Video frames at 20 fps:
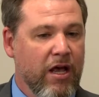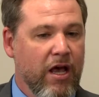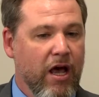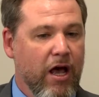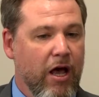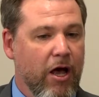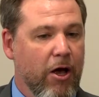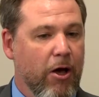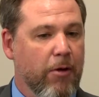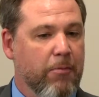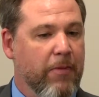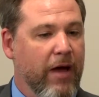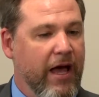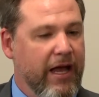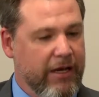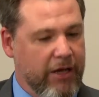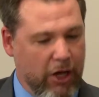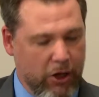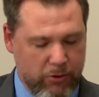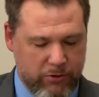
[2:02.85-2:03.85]
I
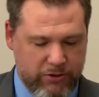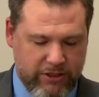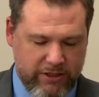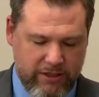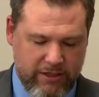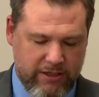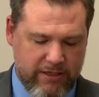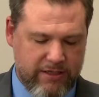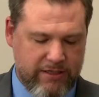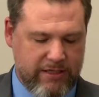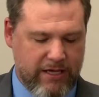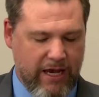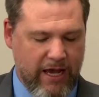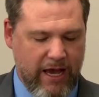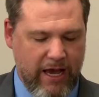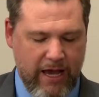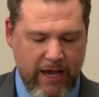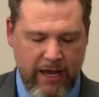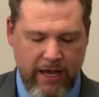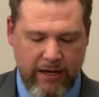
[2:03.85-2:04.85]
had coaches, I
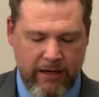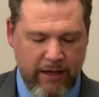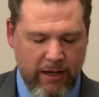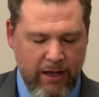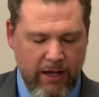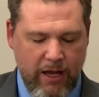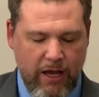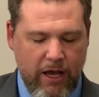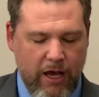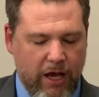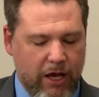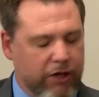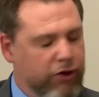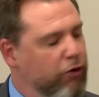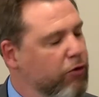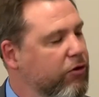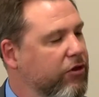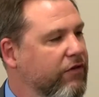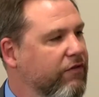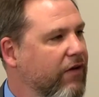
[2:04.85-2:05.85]
had
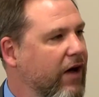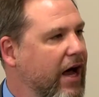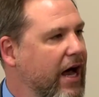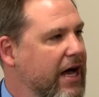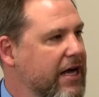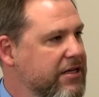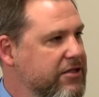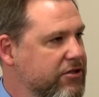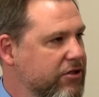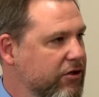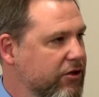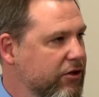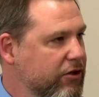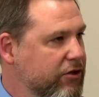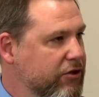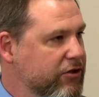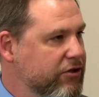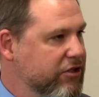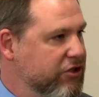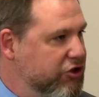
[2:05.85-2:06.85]
youth
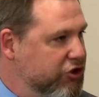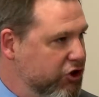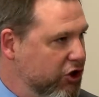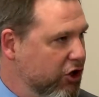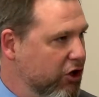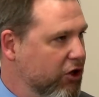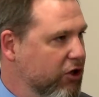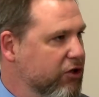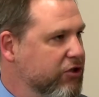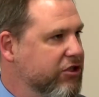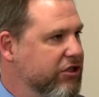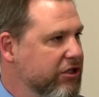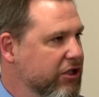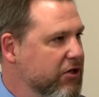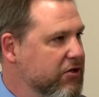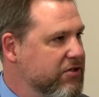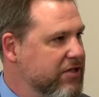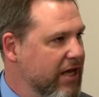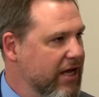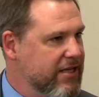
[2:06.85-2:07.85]
advisors in church and
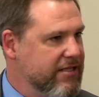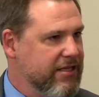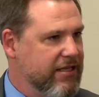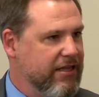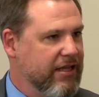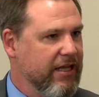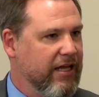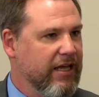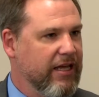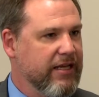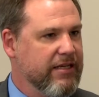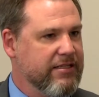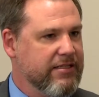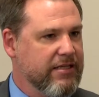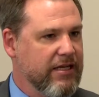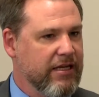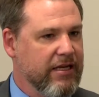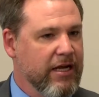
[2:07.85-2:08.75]
those kinds of things.